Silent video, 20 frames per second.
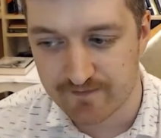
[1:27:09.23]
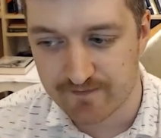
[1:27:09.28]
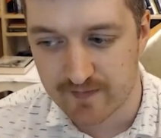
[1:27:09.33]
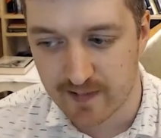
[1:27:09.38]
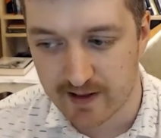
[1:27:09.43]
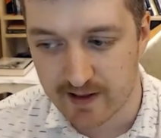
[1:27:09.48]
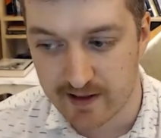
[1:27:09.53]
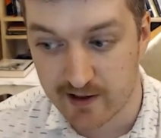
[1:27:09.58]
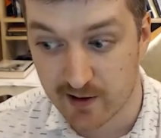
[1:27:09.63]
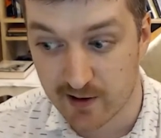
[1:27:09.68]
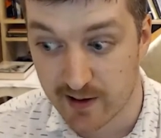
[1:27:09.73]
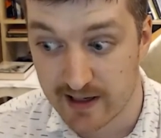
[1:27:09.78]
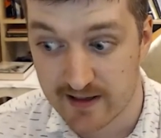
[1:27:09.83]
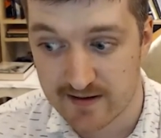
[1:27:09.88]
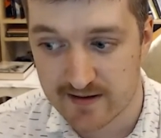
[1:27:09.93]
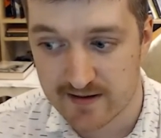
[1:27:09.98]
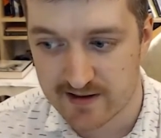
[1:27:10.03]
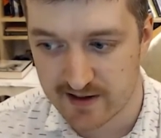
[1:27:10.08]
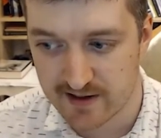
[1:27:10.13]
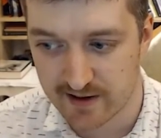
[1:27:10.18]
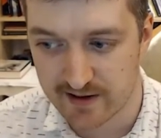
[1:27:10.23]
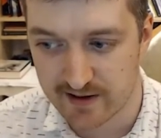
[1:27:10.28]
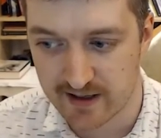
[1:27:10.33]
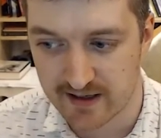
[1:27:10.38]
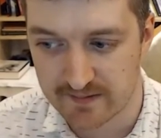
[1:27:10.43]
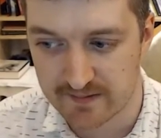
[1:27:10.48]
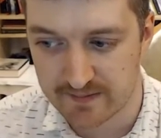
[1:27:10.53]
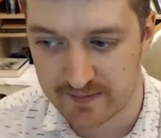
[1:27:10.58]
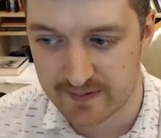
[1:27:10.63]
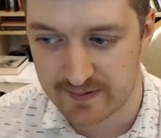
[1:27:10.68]
A great
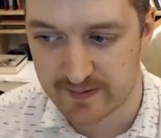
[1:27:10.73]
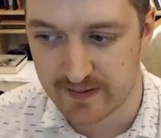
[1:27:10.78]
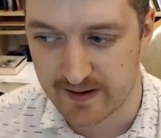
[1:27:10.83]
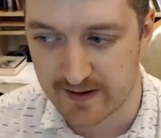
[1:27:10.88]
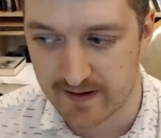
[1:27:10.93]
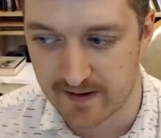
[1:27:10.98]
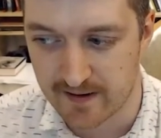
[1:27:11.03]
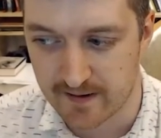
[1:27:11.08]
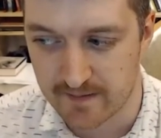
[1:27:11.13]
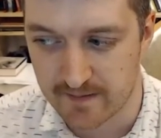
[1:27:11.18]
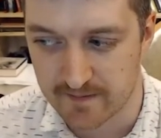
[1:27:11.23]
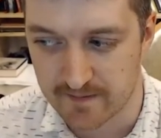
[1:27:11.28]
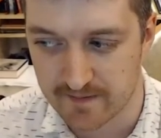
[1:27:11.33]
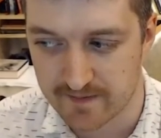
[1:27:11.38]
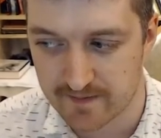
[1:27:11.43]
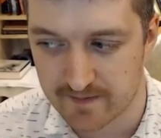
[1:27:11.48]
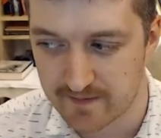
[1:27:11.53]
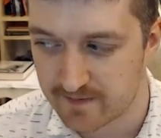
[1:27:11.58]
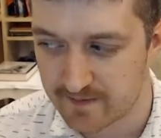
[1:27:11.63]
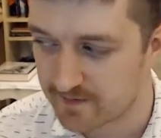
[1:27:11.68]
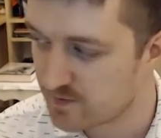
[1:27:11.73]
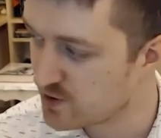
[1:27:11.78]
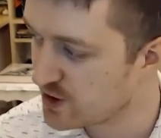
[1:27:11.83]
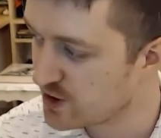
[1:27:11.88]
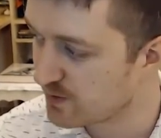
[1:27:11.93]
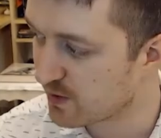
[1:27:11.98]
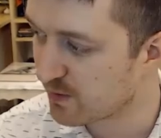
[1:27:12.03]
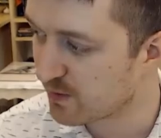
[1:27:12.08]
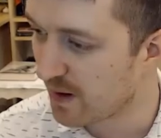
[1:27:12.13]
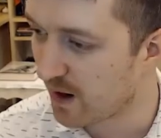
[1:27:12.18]
startup,
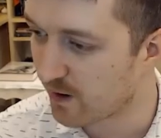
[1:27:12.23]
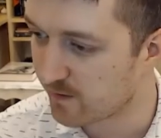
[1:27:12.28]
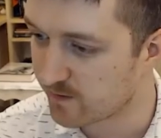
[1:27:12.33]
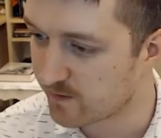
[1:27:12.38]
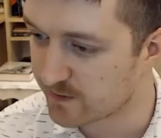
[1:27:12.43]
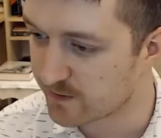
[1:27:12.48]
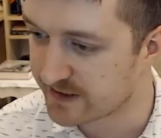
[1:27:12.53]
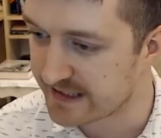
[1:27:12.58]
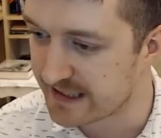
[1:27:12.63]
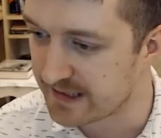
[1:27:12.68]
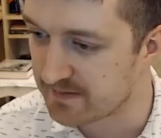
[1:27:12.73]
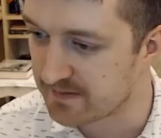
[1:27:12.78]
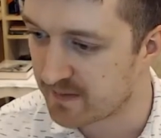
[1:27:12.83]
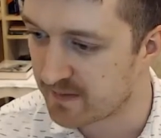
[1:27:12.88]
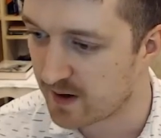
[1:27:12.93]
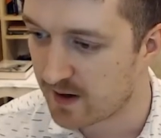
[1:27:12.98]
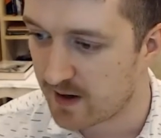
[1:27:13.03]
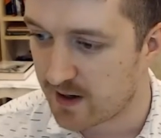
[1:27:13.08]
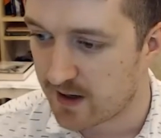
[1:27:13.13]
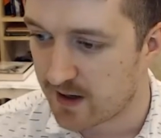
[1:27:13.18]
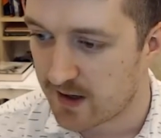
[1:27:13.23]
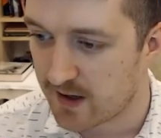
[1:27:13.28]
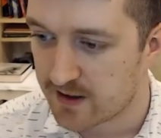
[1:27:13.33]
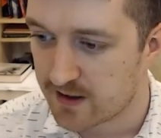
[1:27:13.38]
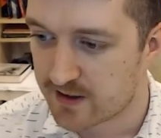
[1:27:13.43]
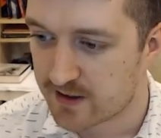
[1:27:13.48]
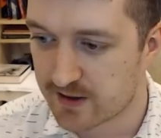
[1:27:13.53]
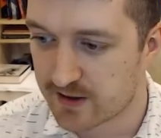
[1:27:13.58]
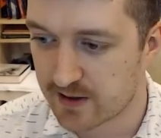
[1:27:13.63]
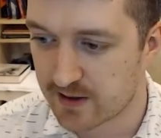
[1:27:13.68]
super powerful team.
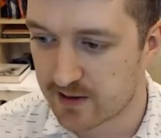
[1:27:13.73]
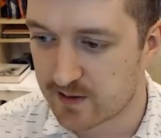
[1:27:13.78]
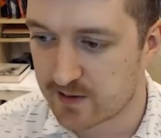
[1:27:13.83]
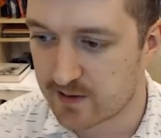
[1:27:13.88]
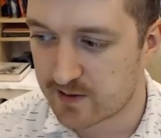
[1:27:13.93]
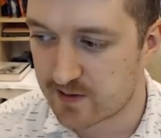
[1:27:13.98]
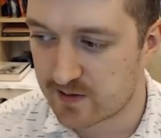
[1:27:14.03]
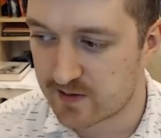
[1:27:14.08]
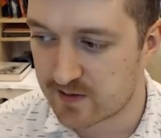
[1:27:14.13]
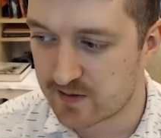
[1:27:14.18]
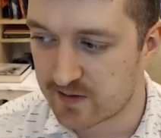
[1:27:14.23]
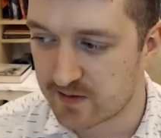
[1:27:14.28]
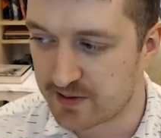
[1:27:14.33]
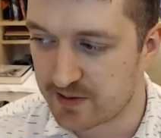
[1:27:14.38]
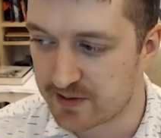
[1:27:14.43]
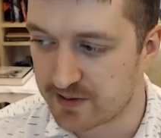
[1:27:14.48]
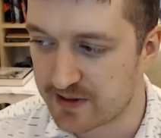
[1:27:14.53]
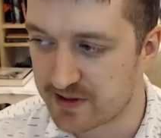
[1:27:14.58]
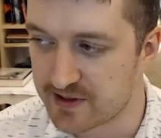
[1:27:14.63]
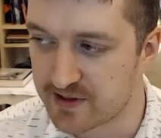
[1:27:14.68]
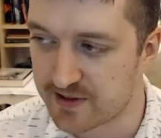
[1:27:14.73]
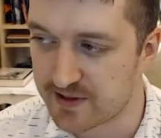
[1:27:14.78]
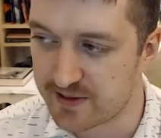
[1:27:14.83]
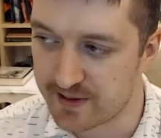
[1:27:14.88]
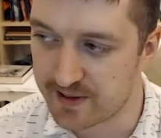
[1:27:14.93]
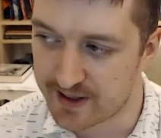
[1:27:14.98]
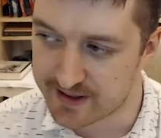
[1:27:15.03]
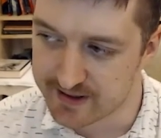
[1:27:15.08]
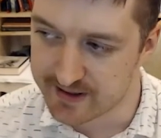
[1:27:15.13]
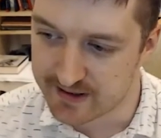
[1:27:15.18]
So there's a
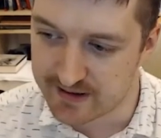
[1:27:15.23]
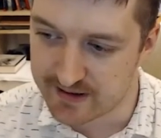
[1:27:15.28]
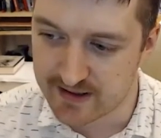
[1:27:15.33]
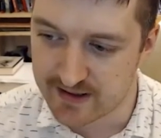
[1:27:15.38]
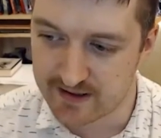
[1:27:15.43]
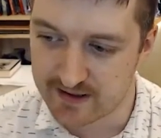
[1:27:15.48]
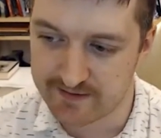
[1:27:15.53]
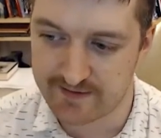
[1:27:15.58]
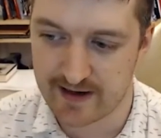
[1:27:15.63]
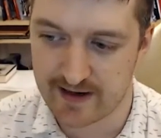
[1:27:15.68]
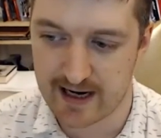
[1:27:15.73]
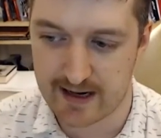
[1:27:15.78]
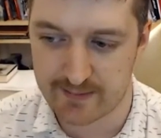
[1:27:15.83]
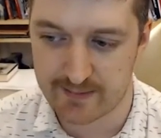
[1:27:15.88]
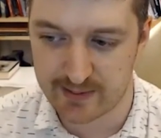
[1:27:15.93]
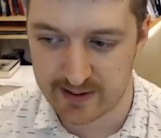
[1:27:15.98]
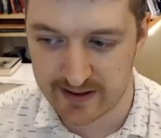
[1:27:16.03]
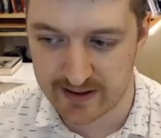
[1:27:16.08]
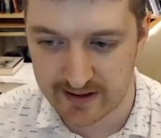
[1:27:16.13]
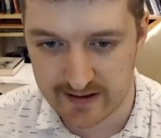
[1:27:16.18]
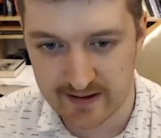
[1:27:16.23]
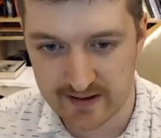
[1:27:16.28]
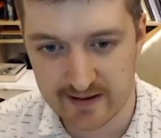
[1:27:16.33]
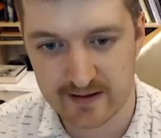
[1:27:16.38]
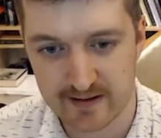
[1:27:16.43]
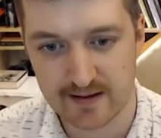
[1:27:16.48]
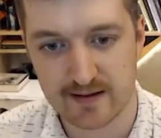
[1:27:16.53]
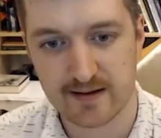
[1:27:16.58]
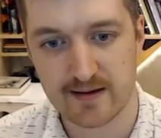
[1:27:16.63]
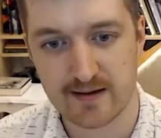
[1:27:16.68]
lot of stuff happening.
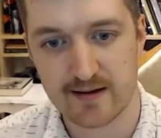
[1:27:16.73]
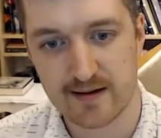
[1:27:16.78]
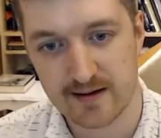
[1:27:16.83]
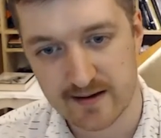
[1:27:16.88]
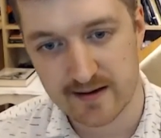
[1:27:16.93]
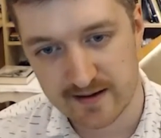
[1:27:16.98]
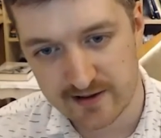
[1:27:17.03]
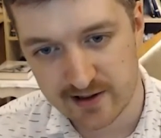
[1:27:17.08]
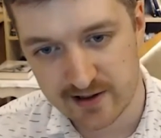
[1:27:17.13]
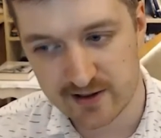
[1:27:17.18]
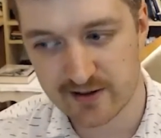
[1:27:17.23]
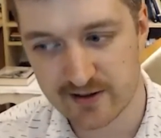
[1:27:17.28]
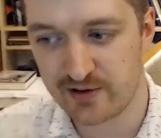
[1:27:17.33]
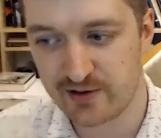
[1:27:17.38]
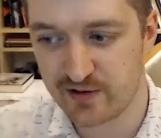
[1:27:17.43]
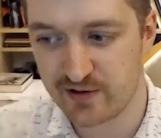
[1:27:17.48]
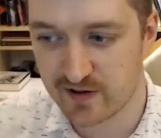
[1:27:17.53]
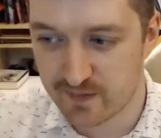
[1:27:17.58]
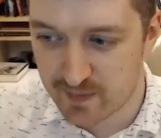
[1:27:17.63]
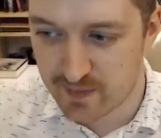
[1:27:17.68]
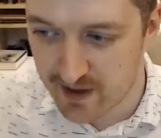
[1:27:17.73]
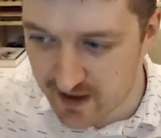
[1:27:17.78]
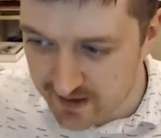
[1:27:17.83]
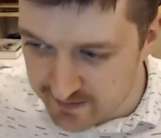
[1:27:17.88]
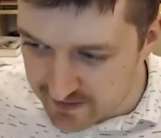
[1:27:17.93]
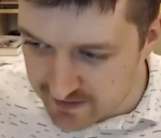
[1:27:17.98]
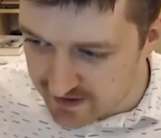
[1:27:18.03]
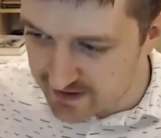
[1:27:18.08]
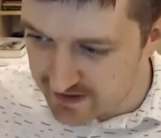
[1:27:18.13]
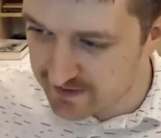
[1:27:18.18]
New
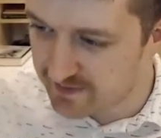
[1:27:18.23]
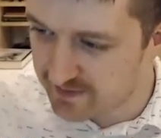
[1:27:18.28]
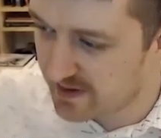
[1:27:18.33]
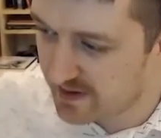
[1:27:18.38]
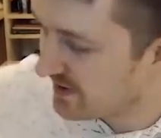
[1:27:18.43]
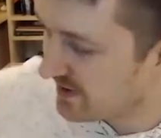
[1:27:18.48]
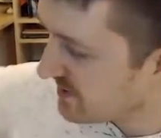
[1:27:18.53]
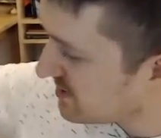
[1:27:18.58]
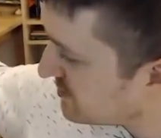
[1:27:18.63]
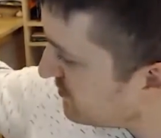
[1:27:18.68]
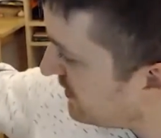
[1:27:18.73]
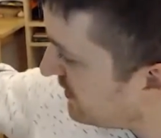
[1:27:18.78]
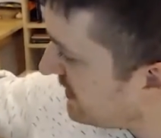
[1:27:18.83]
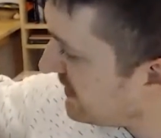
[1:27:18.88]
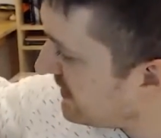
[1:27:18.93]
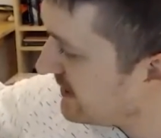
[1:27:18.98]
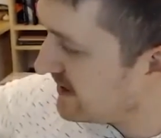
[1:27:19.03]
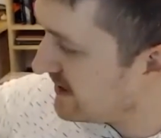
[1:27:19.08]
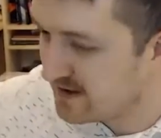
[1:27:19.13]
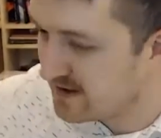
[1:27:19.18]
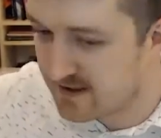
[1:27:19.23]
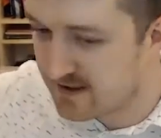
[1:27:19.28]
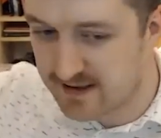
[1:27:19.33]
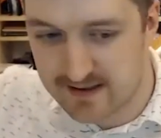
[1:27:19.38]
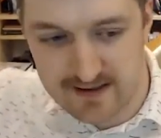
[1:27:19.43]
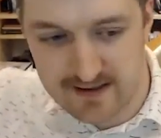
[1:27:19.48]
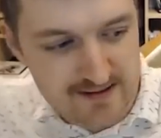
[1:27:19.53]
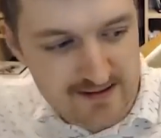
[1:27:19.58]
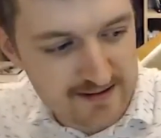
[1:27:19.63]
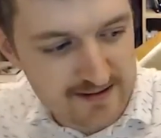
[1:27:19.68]
apartment, bigger
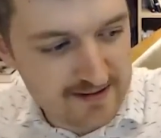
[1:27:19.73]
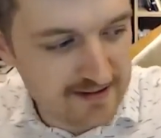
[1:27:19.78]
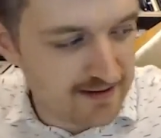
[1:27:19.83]
space.